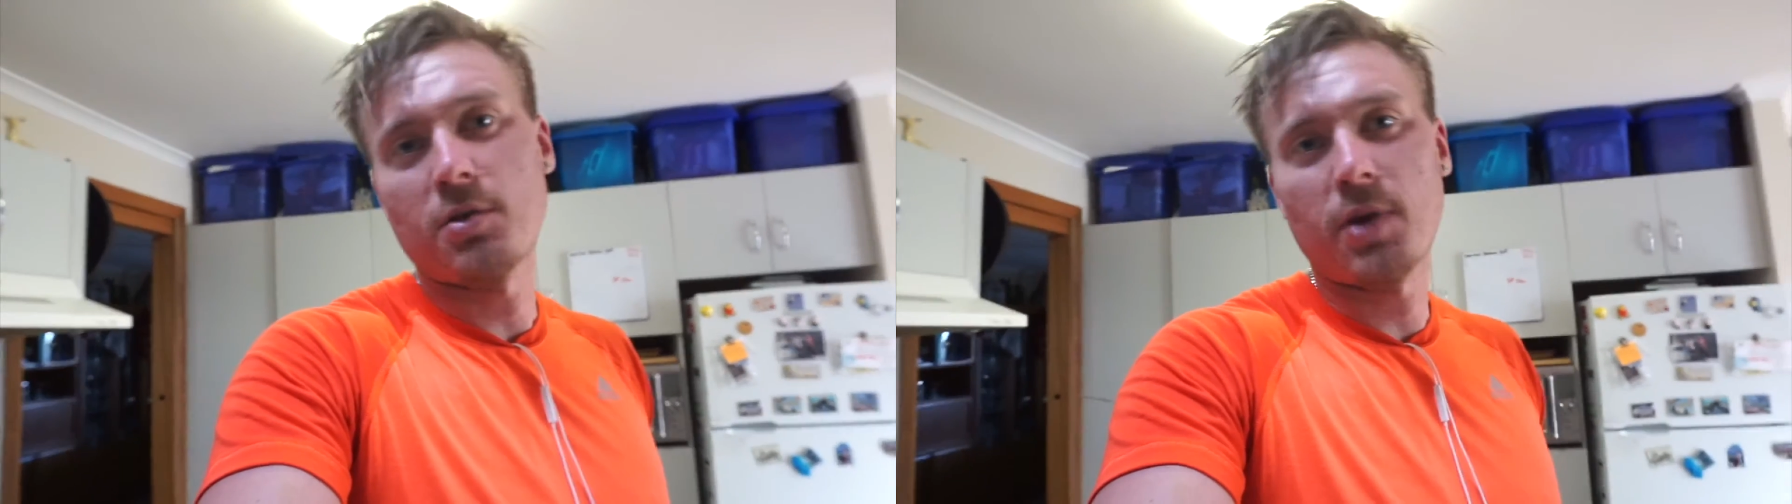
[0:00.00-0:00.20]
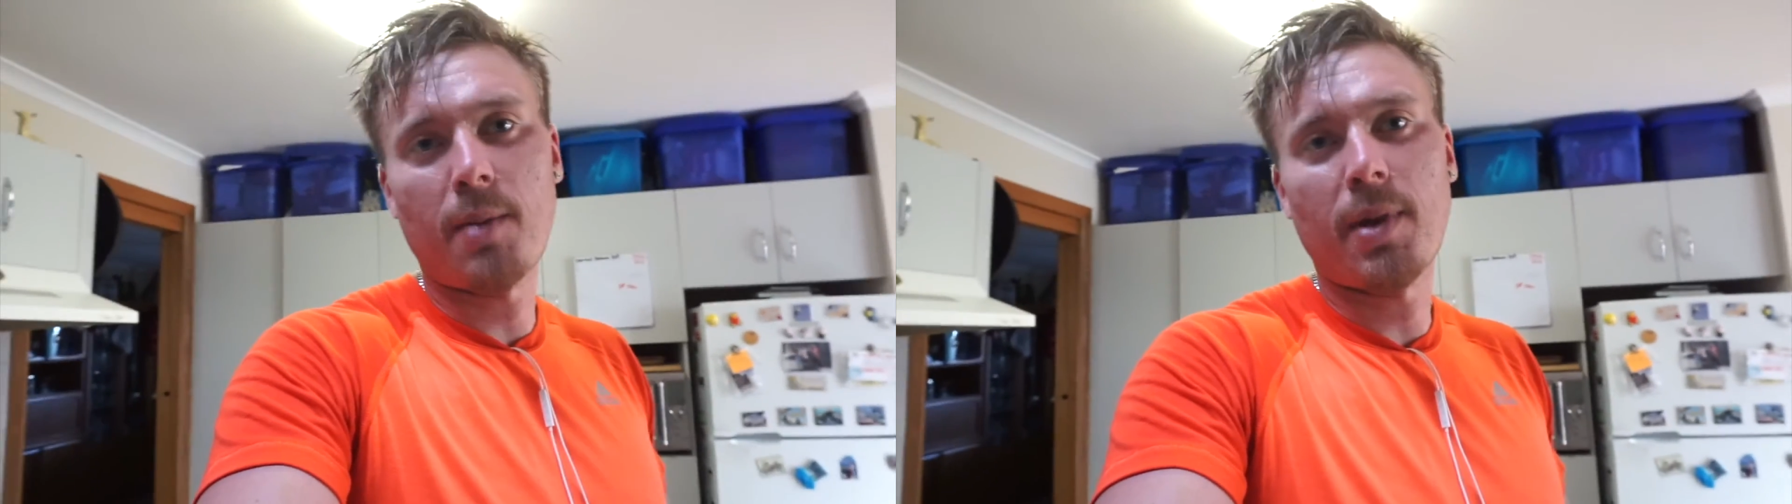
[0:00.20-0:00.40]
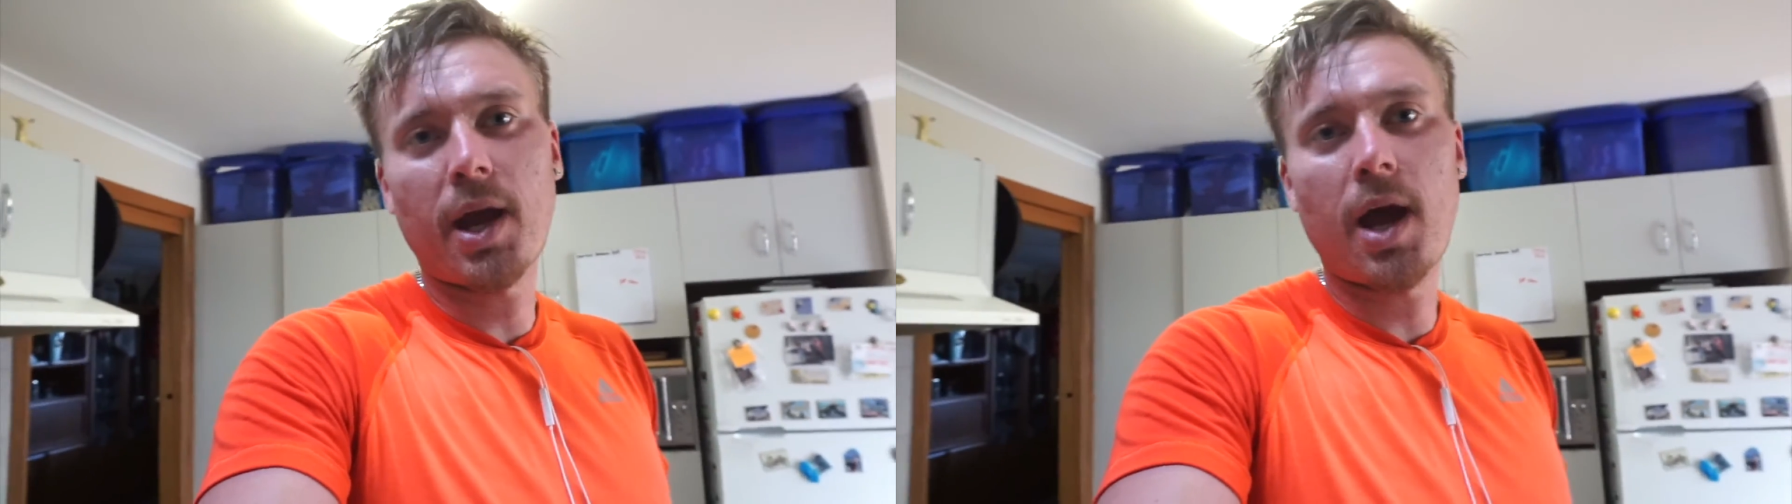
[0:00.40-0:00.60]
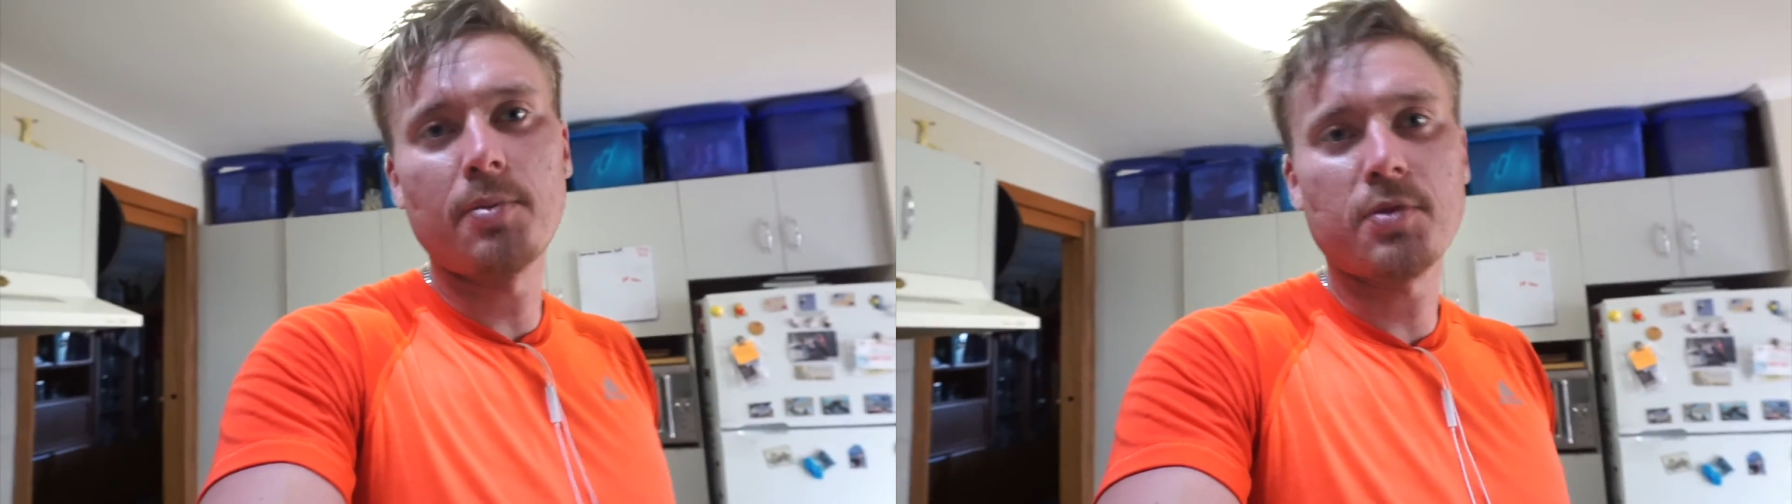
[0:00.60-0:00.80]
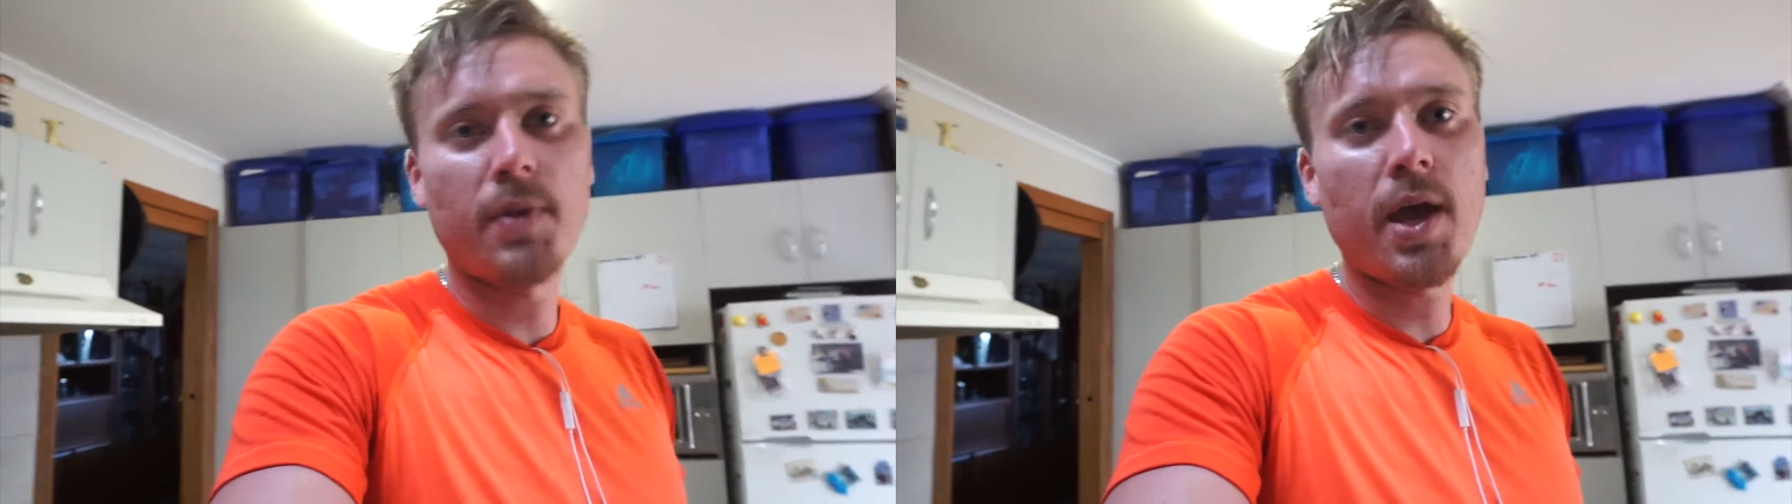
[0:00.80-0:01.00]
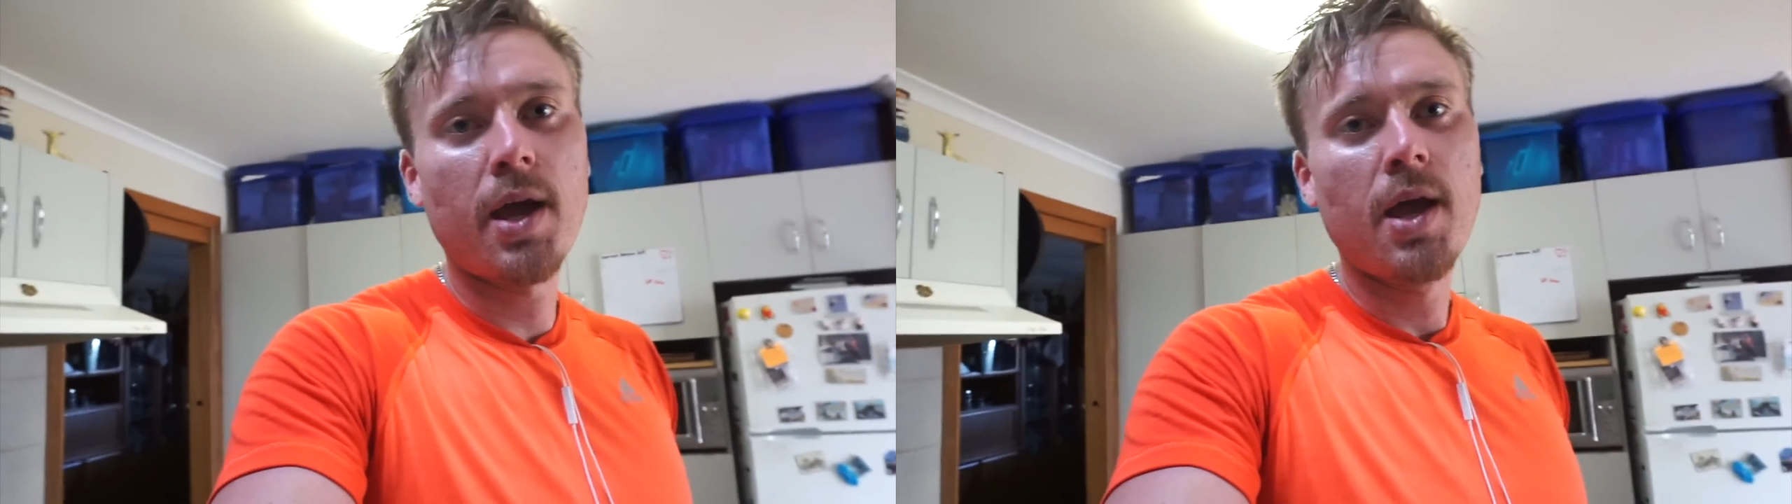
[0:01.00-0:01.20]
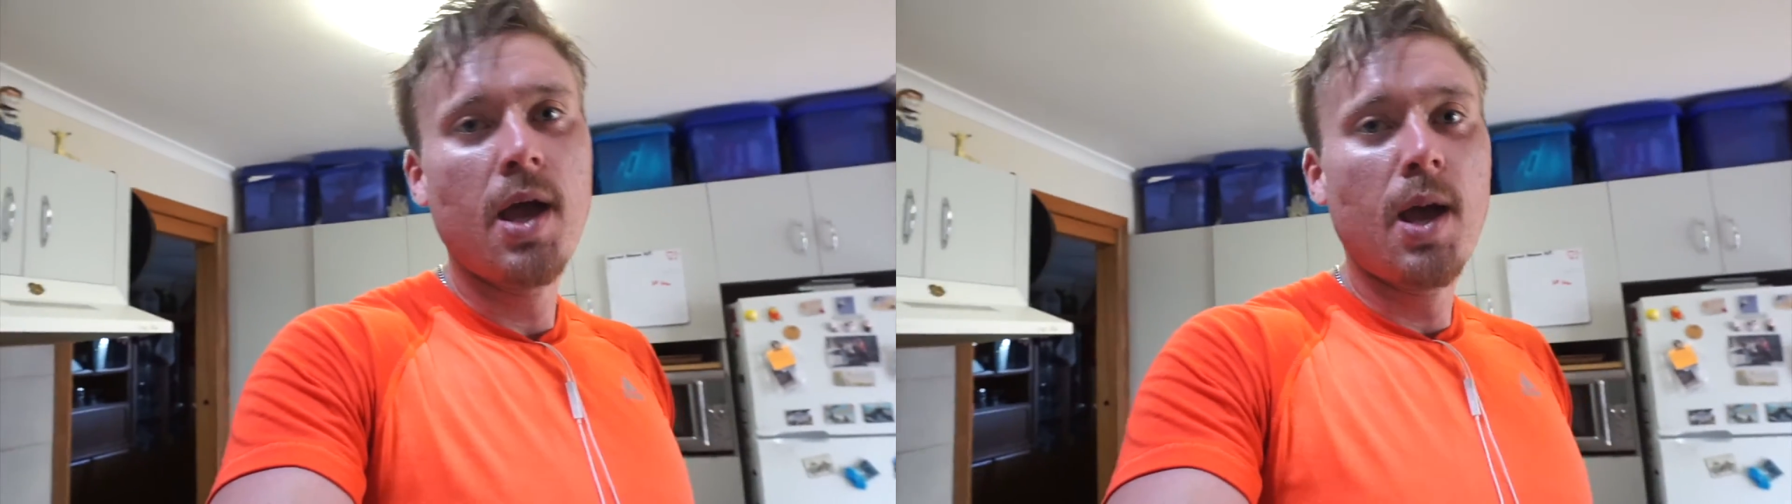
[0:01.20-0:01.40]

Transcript: so I'll get my carbs from there.